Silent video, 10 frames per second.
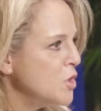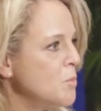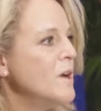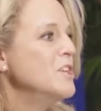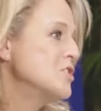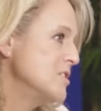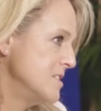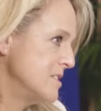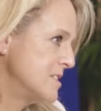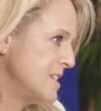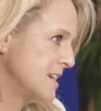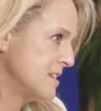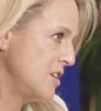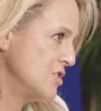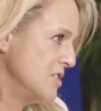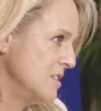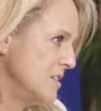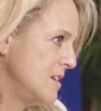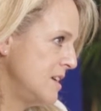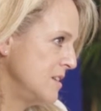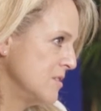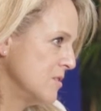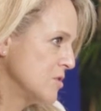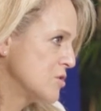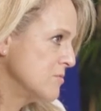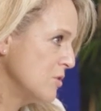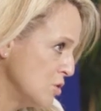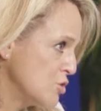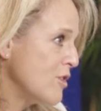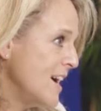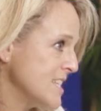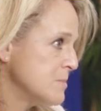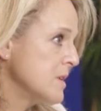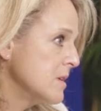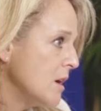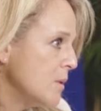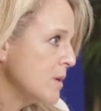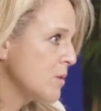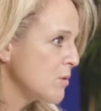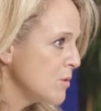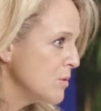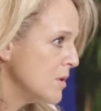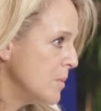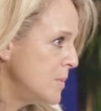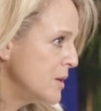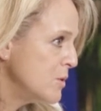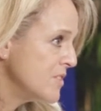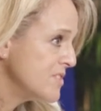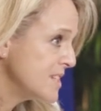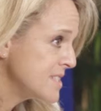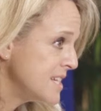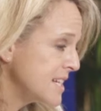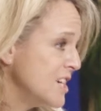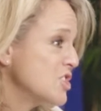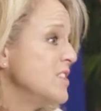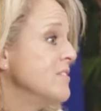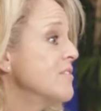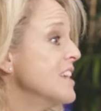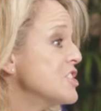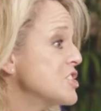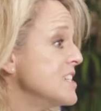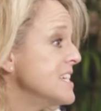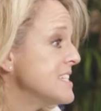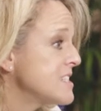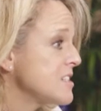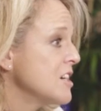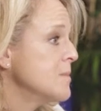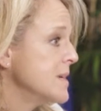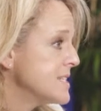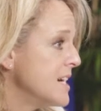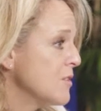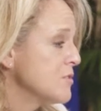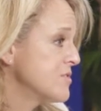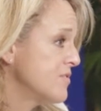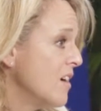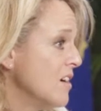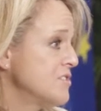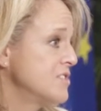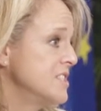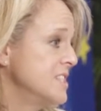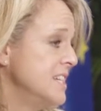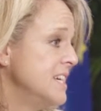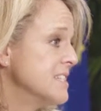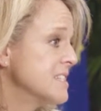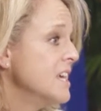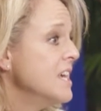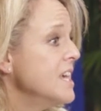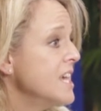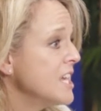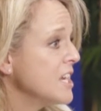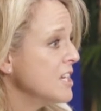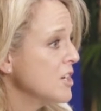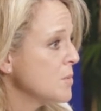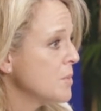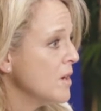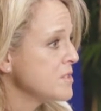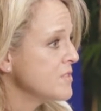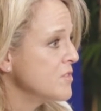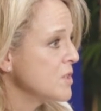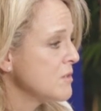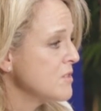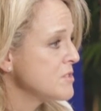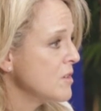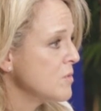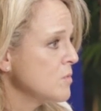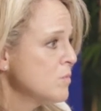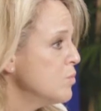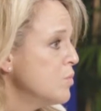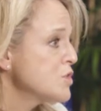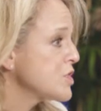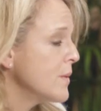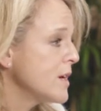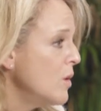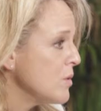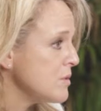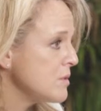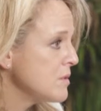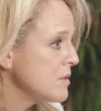You mentioned stagnation, and Austria has been going through a period of stagnation. Inflation isn't coming down as fast as it is in other parts of the Eurozone. What's going on?